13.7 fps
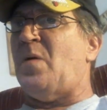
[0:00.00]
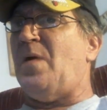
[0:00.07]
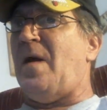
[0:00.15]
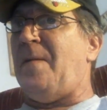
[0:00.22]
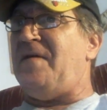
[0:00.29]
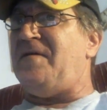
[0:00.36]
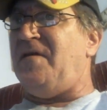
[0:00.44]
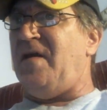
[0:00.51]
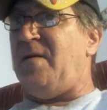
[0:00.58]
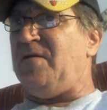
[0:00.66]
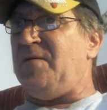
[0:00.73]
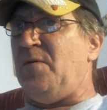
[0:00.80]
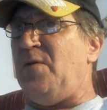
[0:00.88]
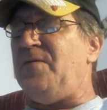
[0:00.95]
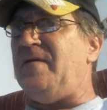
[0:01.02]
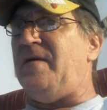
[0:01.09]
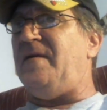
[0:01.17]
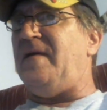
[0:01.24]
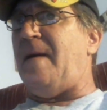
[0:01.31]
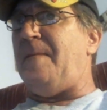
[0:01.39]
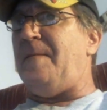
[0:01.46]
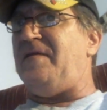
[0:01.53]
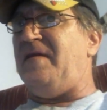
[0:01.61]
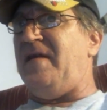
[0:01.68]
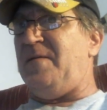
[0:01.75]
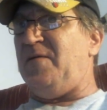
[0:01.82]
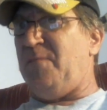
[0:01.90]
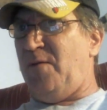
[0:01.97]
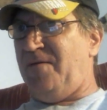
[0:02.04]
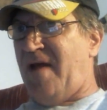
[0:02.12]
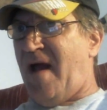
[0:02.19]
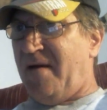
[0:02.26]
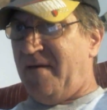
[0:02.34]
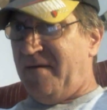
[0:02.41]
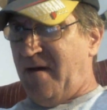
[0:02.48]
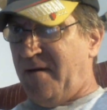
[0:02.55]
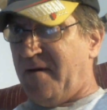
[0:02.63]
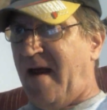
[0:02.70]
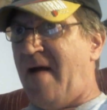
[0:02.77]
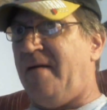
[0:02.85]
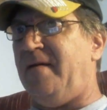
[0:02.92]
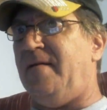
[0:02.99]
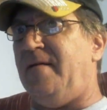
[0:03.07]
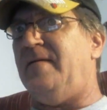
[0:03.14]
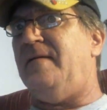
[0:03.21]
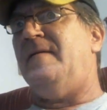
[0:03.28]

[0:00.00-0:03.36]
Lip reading: When I mentioned he was moving, did I mention he was moving out of another county?